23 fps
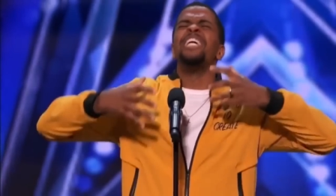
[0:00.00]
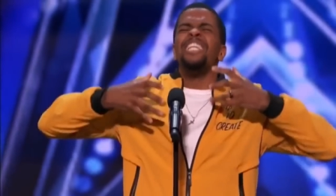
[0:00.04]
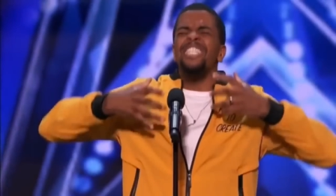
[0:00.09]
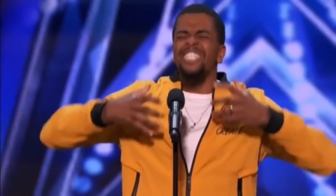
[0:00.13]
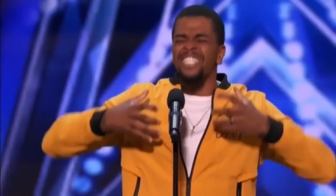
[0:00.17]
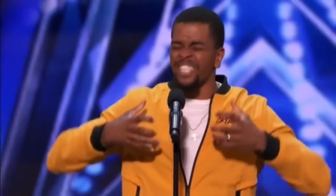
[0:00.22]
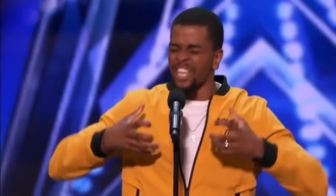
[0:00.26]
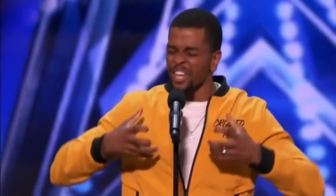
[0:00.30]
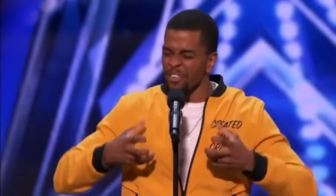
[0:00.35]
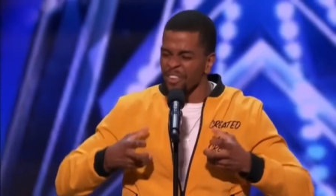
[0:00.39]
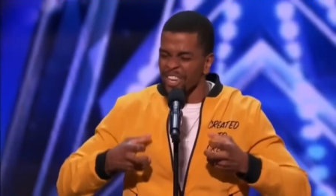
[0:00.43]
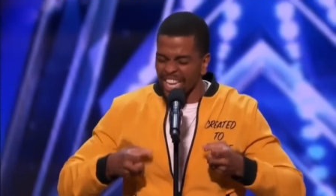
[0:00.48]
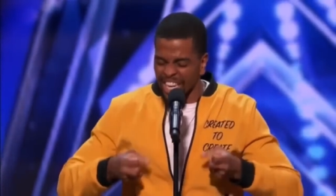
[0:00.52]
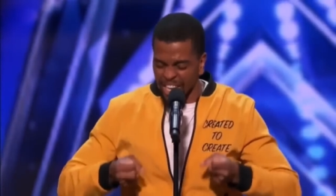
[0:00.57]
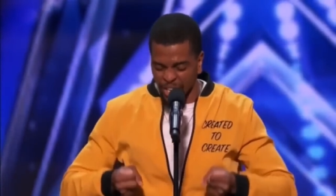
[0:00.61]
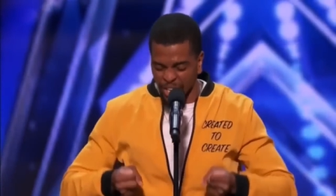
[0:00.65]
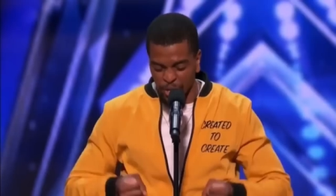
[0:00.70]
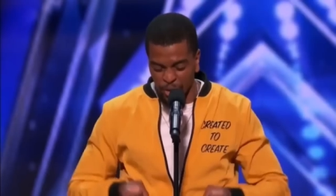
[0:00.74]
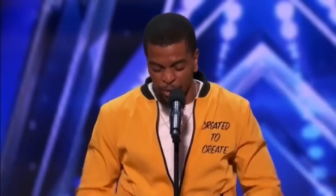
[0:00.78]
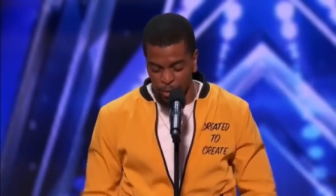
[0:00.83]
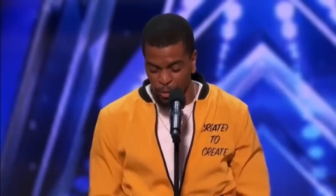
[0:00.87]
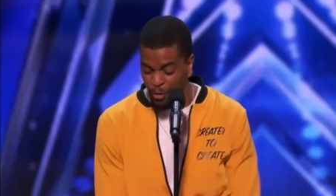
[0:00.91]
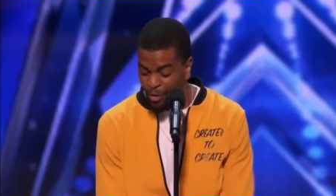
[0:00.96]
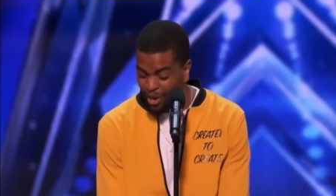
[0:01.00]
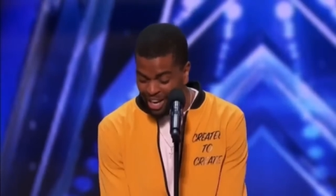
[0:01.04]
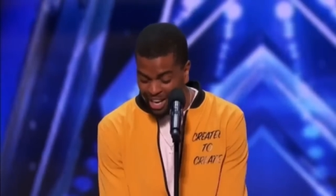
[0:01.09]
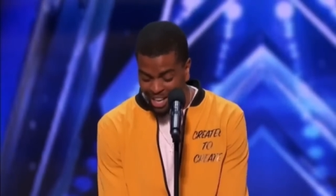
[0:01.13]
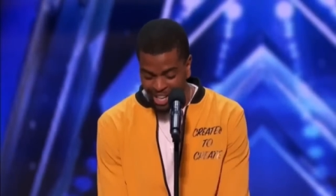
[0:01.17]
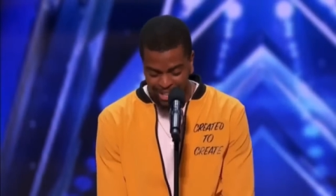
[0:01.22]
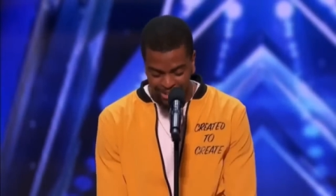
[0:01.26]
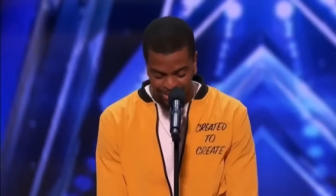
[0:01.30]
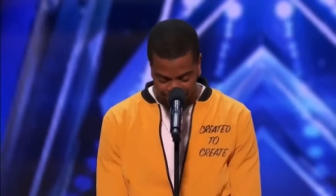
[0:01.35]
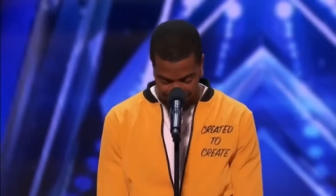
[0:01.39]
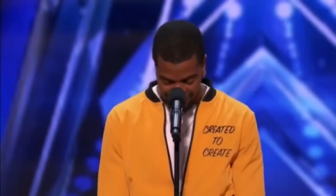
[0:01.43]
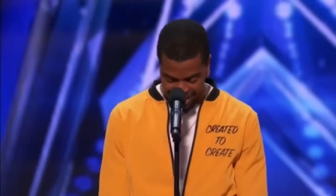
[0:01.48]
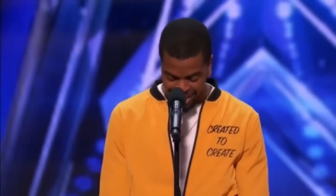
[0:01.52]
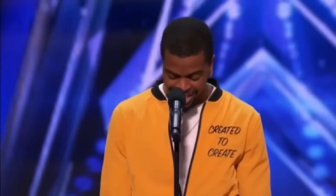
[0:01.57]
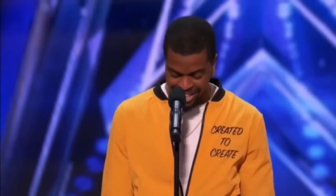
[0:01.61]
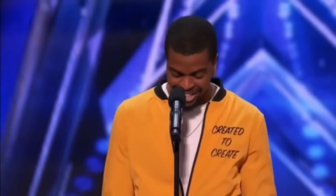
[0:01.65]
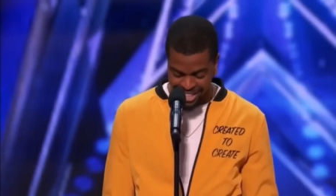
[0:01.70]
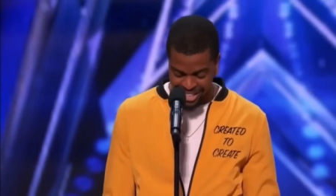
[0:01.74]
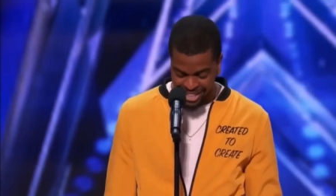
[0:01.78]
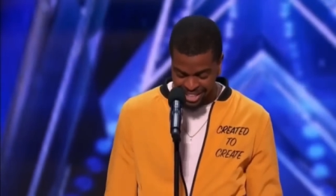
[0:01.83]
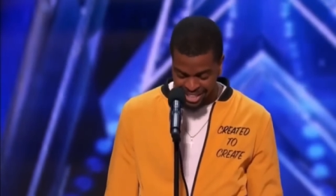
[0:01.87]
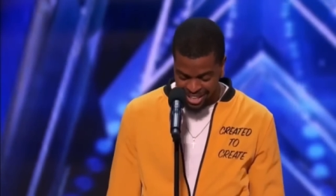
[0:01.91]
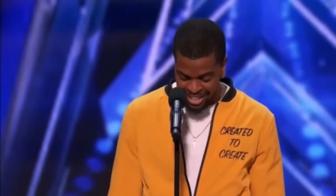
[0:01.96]
staring at a grave
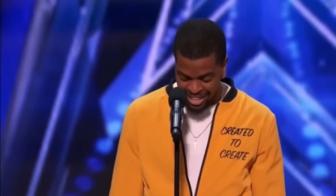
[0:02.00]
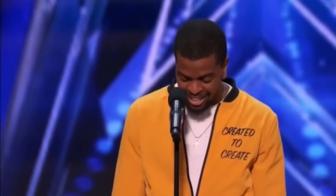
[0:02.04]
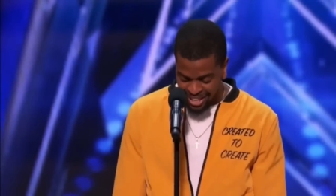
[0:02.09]
like,